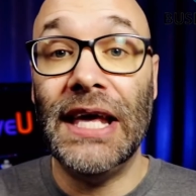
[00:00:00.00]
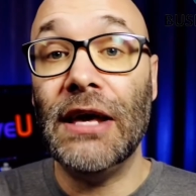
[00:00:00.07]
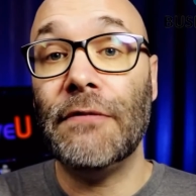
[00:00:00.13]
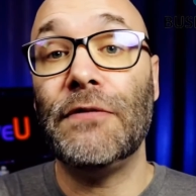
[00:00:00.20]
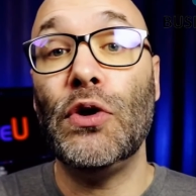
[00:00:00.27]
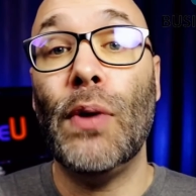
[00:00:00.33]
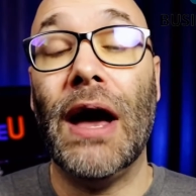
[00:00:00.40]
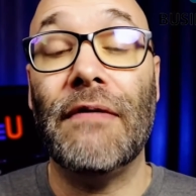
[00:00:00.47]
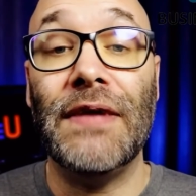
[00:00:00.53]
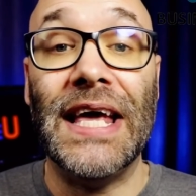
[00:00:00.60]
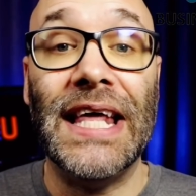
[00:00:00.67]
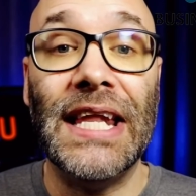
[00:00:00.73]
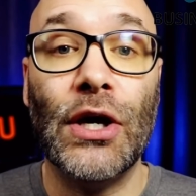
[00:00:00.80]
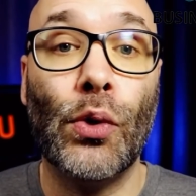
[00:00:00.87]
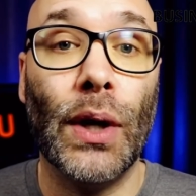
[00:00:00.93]
If you have
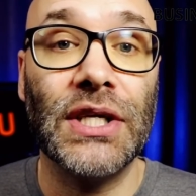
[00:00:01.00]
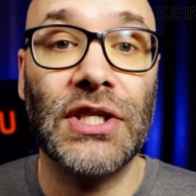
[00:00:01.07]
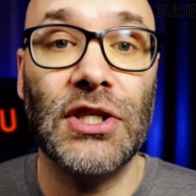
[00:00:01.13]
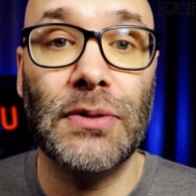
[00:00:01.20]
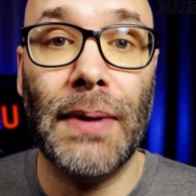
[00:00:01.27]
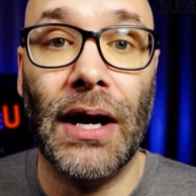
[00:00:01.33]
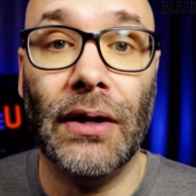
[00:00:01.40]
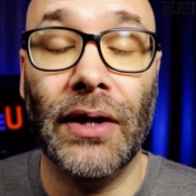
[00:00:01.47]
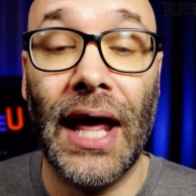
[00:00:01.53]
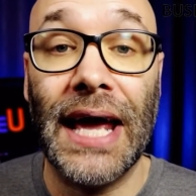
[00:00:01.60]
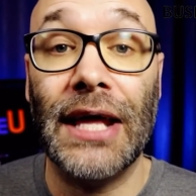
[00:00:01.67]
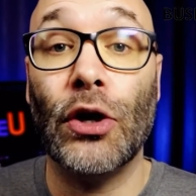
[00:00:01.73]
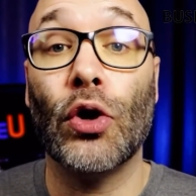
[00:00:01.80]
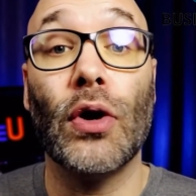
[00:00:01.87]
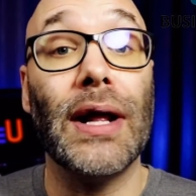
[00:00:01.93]
any questions about
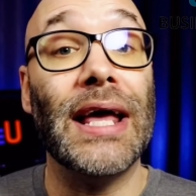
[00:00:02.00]
light or